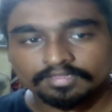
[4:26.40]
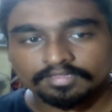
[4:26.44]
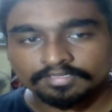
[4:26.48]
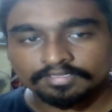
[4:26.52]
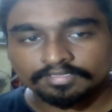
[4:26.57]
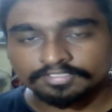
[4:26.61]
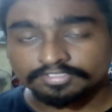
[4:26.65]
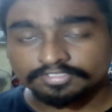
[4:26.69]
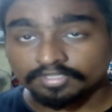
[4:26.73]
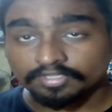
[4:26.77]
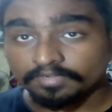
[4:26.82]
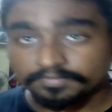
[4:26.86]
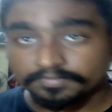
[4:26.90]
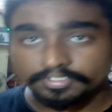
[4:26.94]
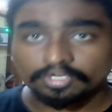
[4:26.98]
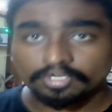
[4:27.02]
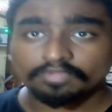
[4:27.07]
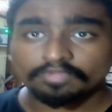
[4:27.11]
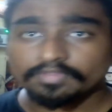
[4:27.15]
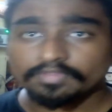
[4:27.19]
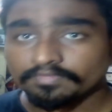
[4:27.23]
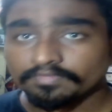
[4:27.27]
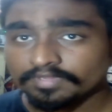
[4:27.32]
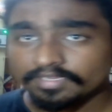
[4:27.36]
description
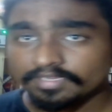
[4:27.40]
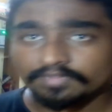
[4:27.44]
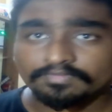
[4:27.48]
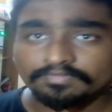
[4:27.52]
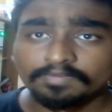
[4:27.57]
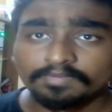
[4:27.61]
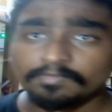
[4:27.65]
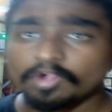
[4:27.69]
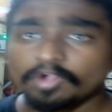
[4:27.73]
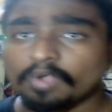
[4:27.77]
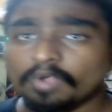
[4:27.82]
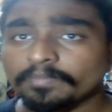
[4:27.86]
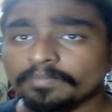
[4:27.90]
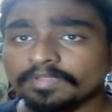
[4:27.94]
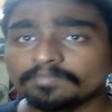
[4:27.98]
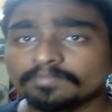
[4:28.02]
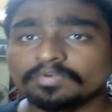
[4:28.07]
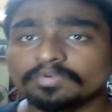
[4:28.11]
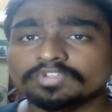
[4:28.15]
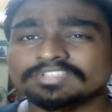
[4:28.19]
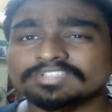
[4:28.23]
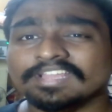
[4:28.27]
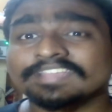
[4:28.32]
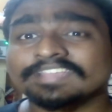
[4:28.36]
of the villain from comic
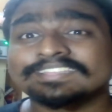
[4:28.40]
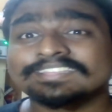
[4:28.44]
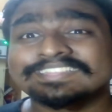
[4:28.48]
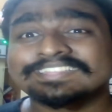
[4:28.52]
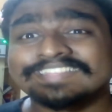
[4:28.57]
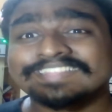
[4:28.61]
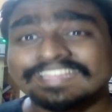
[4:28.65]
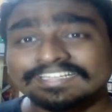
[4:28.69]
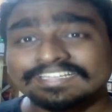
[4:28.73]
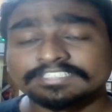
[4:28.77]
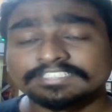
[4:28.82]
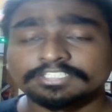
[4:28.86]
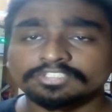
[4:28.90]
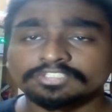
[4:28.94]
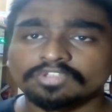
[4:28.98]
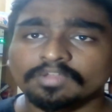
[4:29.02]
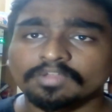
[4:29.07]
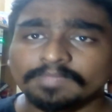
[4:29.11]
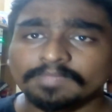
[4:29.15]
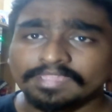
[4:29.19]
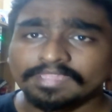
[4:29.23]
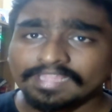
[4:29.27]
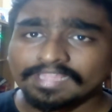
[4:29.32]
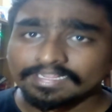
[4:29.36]
books, I think she's going
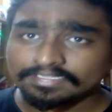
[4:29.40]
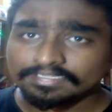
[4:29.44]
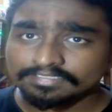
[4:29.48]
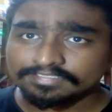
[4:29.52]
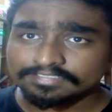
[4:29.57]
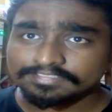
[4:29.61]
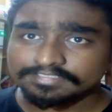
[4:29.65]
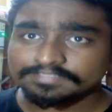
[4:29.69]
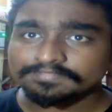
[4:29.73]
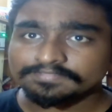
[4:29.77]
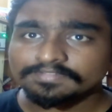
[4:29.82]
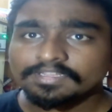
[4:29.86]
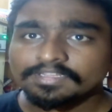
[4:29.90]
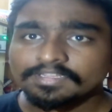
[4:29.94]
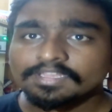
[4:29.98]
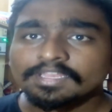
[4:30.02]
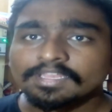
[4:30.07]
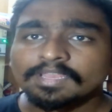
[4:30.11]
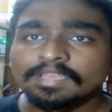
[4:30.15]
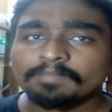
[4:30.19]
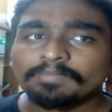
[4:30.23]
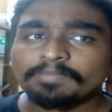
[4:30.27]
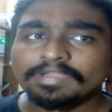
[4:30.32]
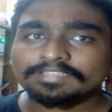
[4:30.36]
to be calculative,
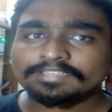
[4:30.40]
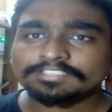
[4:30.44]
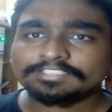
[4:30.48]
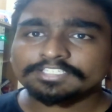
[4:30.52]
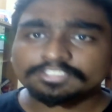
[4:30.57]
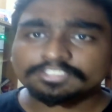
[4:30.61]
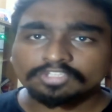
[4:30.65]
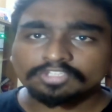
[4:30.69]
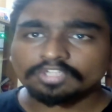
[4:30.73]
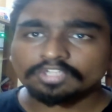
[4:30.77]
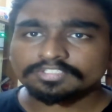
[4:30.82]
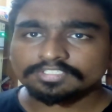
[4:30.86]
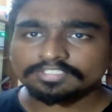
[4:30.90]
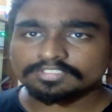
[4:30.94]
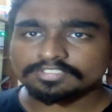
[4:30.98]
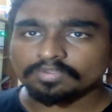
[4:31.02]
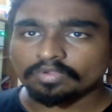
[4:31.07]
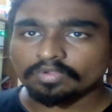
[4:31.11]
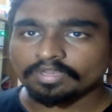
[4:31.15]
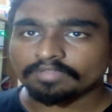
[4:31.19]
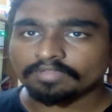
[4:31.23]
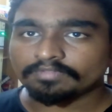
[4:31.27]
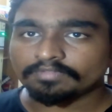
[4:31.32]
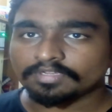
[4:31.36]
but she's not just the
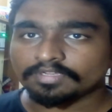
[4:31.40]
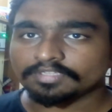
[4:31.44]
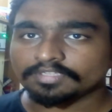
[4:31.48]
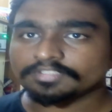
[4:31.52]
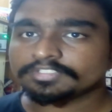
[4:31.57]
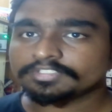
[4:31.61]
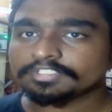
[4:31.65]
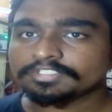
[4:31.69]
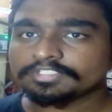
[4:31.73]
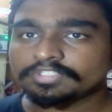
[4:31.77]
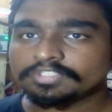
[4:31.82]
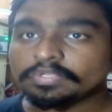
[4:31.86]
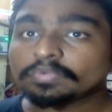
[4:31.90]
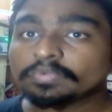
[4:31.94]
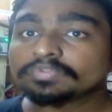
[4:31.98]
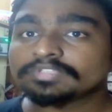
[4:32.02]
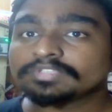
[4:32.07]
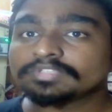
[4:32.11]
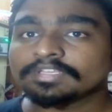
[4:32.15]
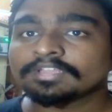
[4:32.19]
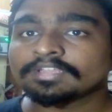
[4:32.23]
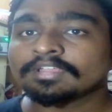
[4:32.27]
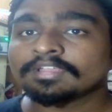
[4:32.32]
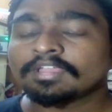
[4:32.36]
only villain. She's
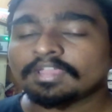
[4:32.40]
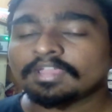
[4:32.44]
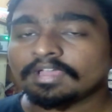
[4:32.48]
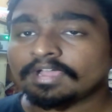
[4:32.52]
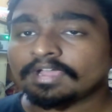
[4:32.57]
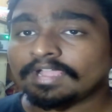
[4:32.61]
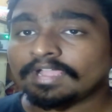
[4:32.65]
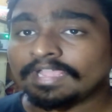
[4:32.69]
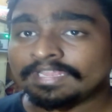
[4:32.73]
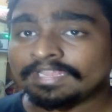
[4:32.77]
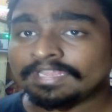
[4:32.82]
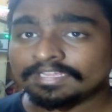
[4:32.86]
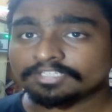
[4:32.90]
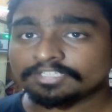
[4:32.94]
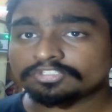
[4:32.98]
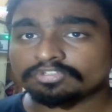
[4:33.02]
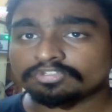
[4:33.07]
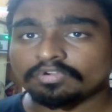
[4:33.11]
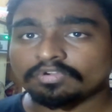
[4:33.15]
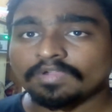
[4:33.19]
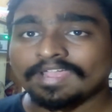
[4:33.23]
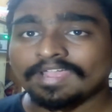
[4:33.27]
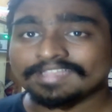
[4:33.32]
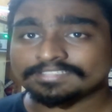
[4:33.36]
using
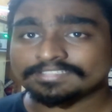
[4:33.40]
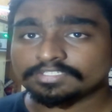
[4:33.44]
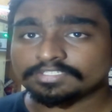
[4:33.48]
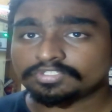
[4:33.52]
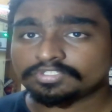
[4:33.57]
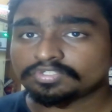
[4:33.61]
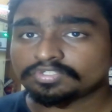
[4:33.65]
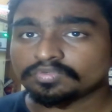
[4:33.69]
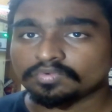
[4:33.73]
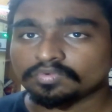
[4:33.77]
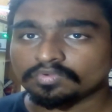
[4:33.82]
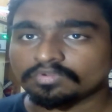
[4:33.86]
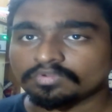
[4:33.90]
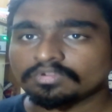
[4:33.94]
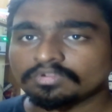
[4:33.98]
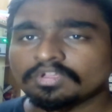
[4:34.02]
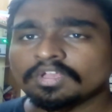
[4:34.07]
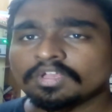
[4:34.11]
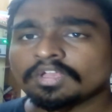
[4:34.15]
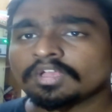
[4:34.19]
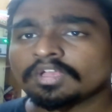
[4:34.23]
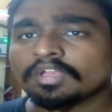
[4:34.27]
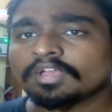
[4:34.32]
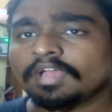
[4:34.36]
Elektra as a tool,
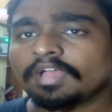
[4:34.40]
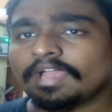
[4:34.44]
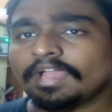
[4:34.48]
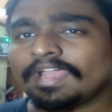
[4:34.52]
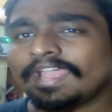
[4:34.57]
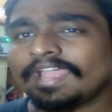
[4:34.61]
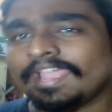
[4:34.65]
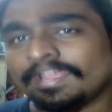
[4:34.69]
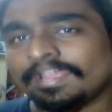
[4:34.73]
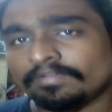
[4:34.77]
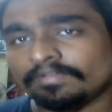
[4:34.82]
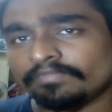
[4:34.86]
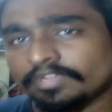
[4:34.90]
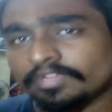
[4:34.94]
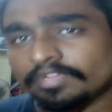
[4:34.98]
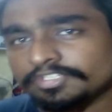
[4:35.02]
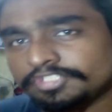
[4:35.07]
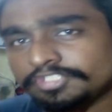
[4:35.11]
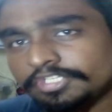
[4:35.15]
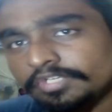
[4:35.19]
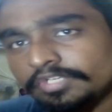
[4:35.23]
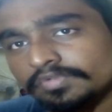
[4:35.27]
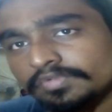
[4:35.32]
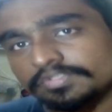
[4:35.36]
and when
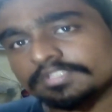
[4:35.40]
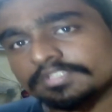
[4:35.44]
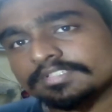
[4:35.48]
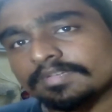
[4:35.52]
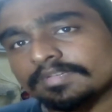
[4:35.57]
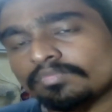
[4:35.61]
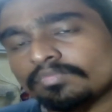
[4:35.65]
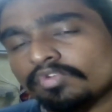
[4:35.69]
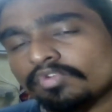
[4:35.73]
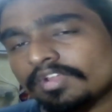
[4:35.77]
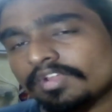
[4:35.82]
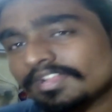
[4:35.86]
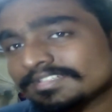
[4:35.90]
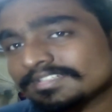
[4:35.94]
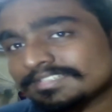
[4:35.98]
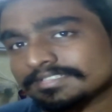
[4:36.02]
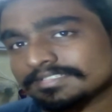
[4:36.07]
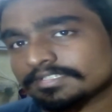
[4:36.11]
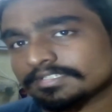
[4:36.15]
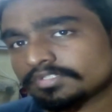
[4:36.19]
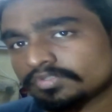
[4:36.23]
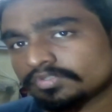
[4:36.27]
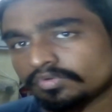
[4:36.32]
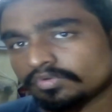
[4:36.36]
she uses someone else as
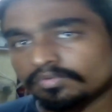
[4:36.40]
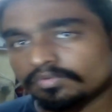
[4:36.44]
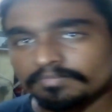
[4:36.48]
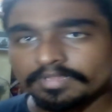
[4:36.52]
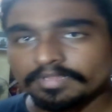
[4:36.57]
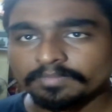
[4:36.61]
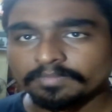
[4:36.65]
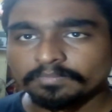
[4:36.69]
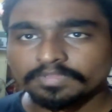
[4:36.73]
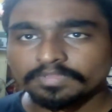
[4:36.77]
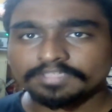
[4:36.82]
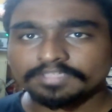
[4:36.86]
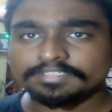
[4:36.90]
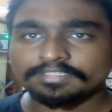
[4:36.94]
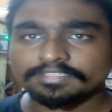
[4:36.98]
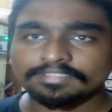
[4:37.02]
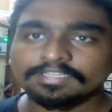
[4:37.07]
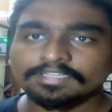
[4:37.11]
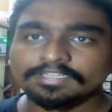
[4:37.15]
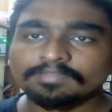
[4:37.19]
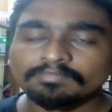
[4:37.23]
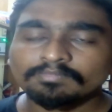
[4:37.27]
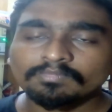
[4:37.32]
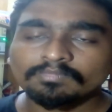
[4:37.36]
a tool, manipulating
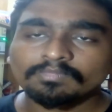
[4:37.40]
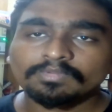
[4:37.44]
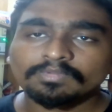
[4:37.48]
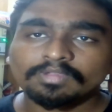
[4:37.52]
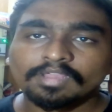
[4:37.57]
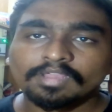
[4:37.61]
them,